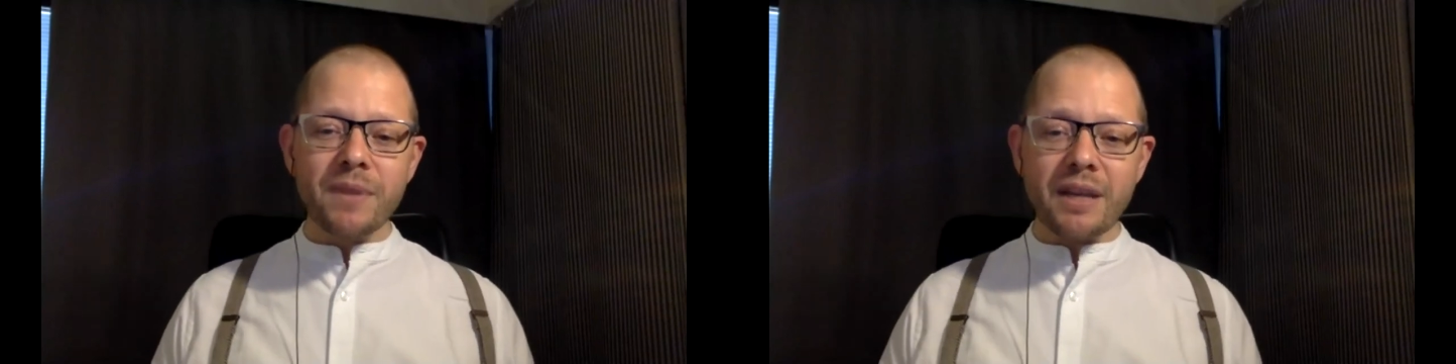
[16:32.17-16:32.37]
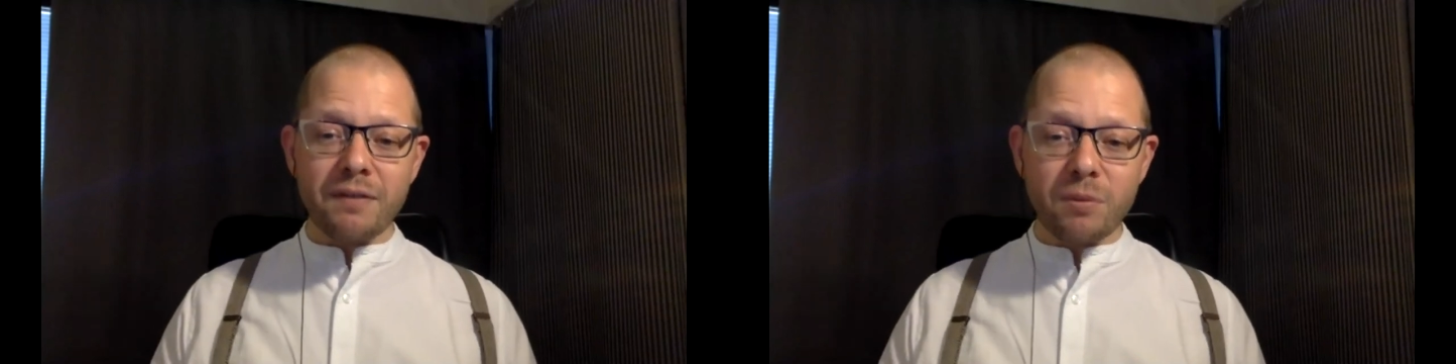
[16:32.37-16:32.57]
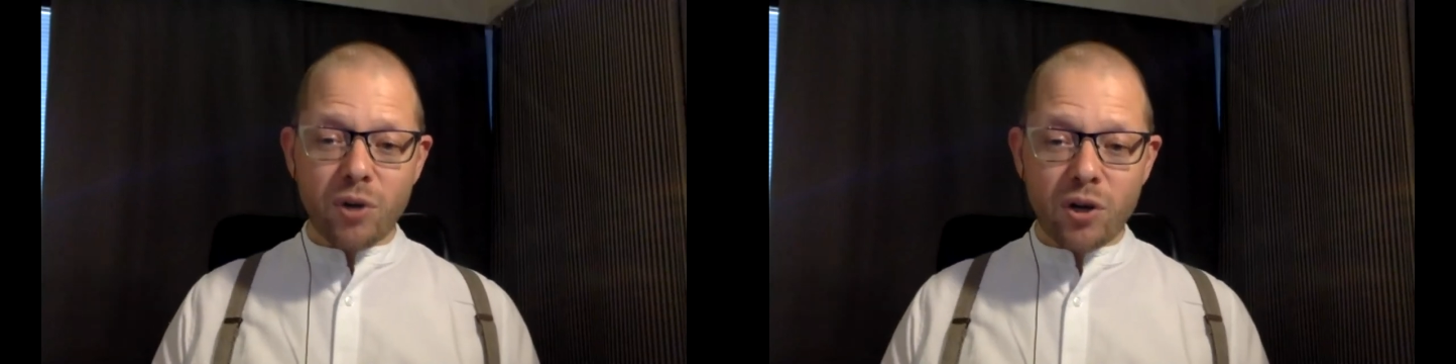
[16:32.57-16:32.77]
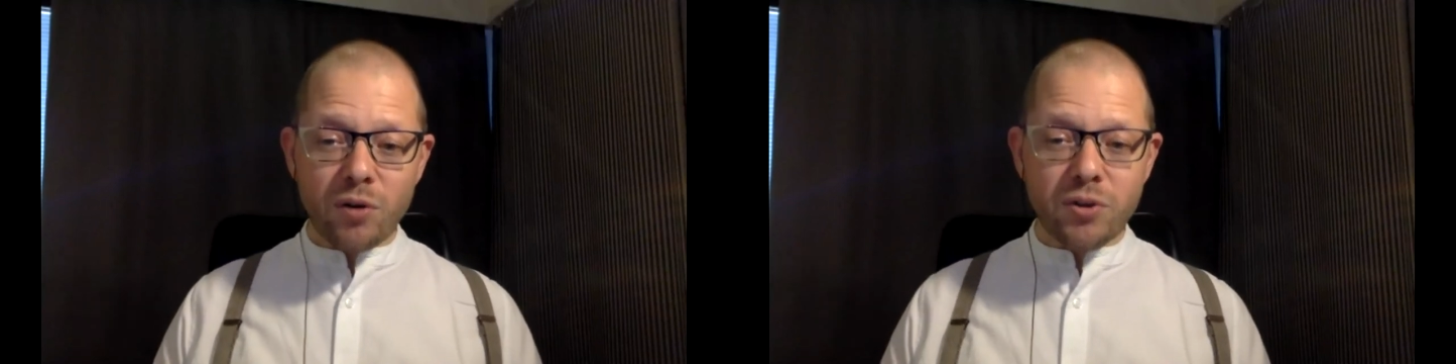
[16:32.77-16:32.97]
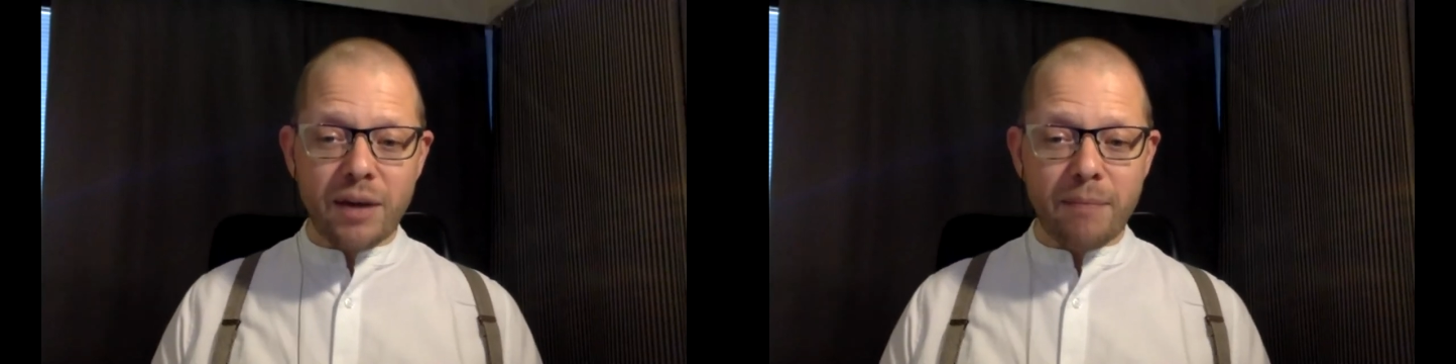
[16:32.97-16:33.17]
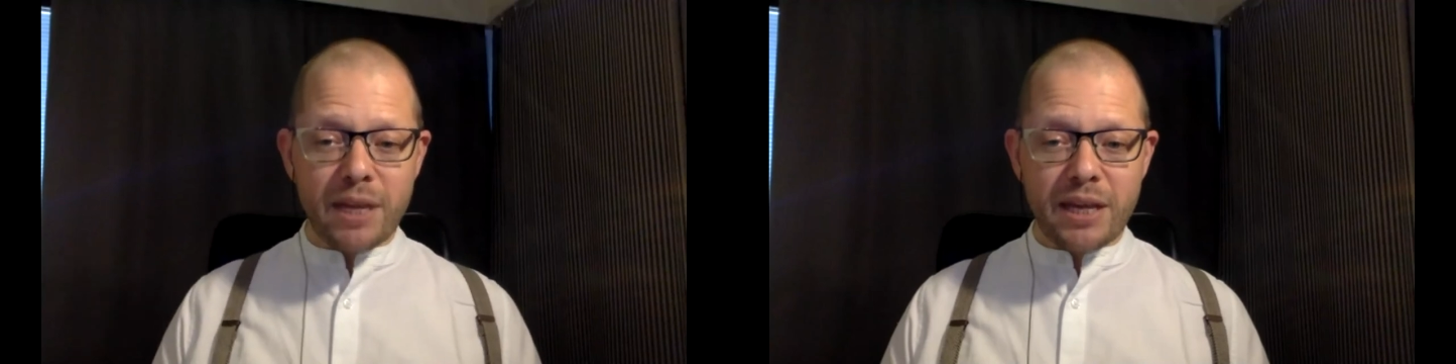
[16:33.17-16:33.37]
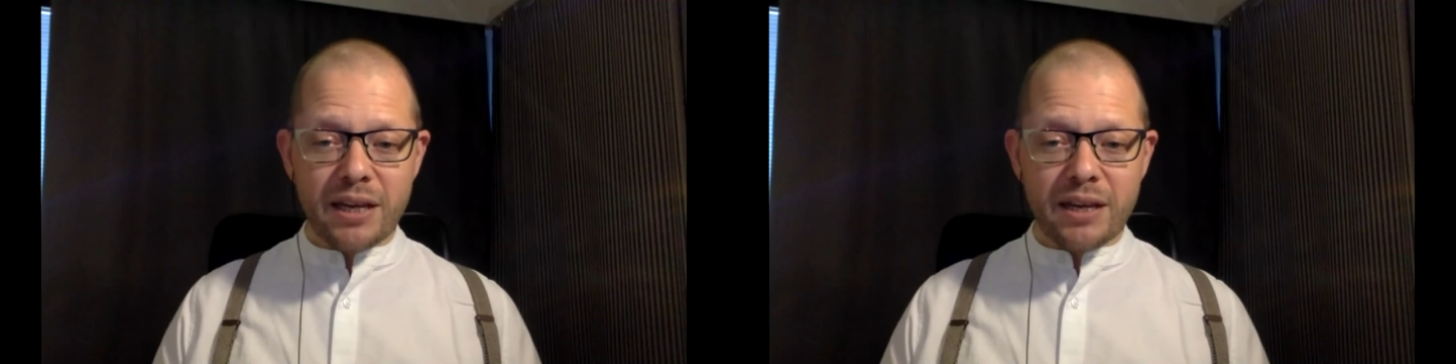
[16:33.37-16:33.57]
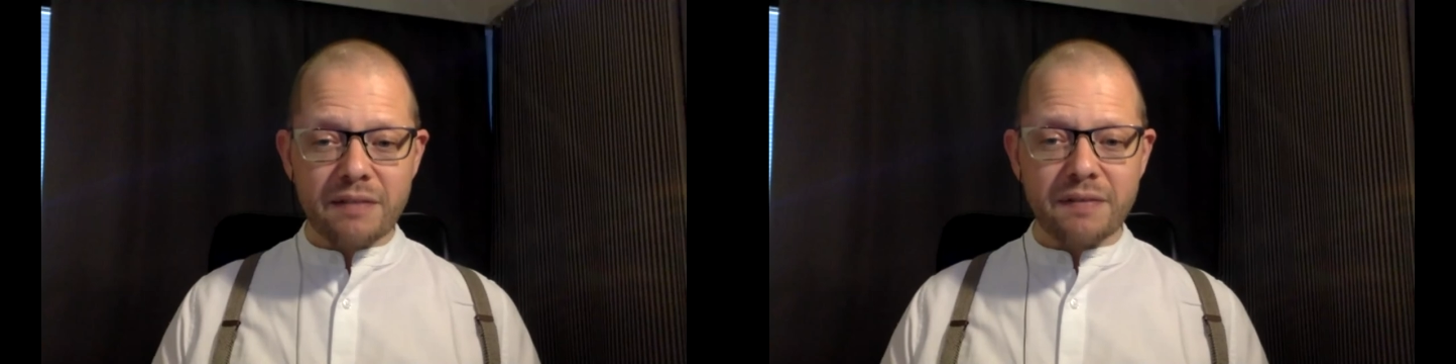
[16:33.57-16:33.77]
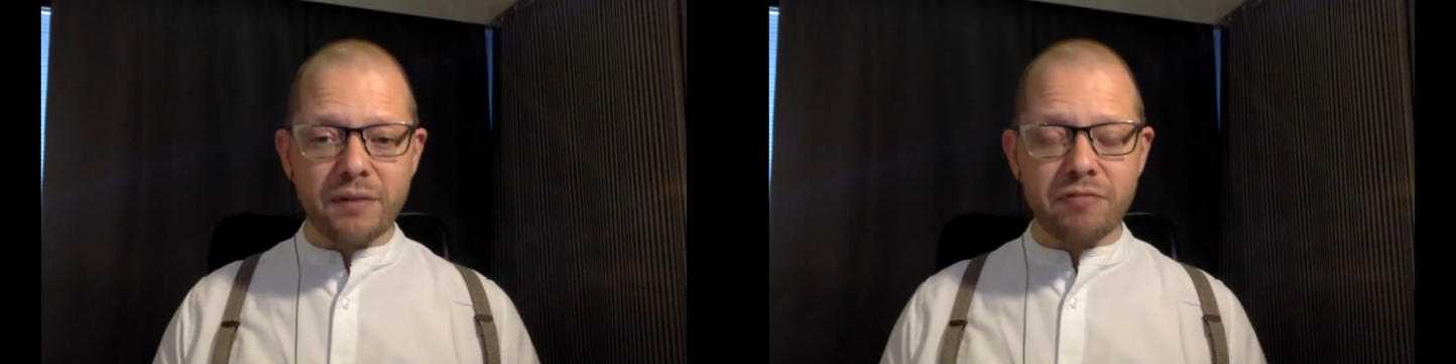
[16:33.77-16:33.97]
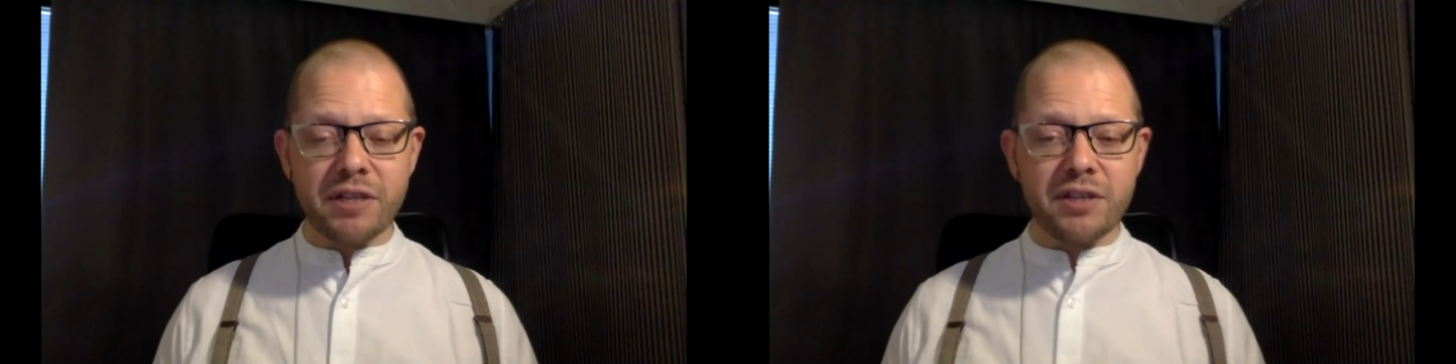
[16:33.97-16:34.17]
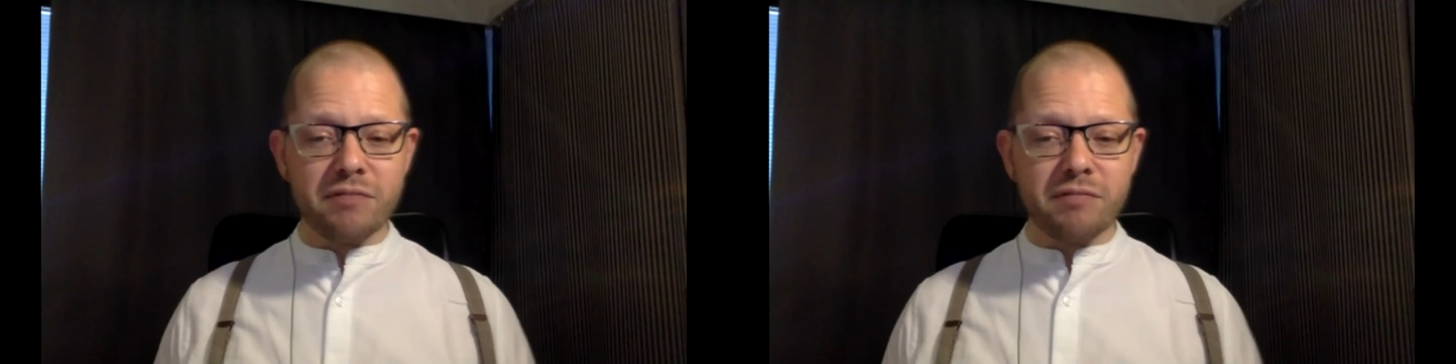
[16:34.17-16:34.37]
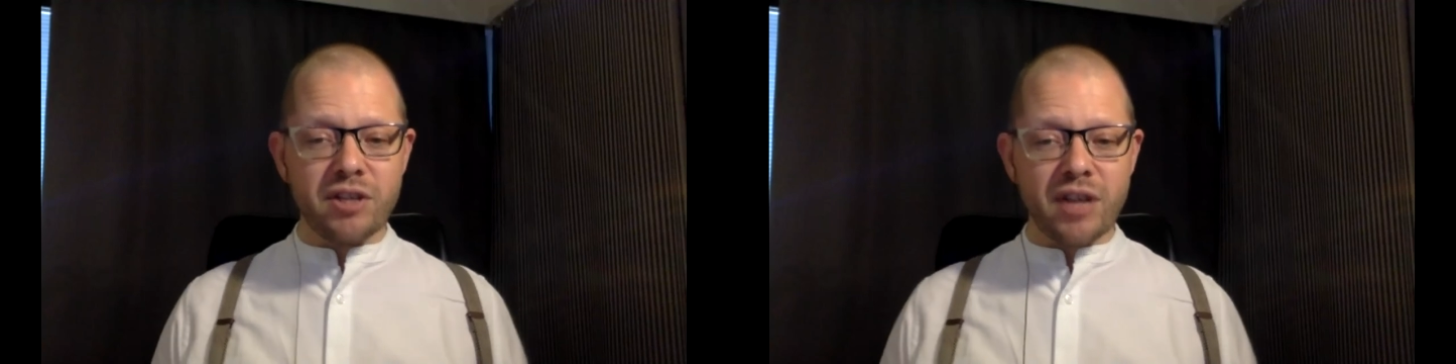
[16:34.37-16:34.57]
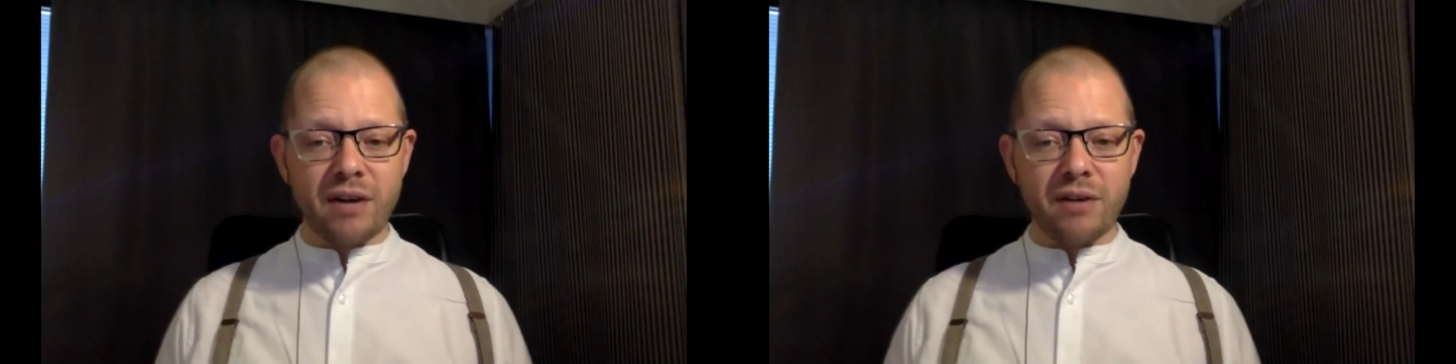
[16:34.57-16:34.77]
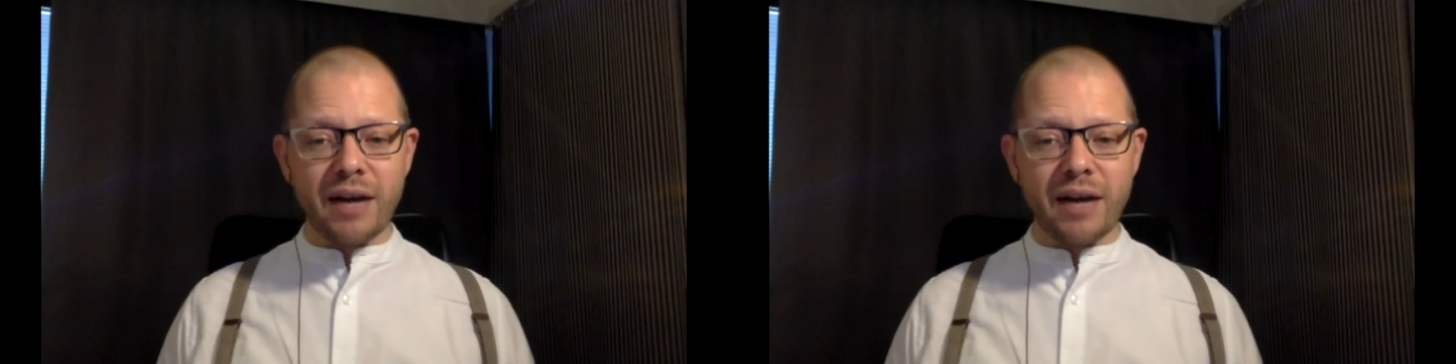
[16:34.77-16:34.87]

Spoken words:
If you want to contact me, feel free to reach out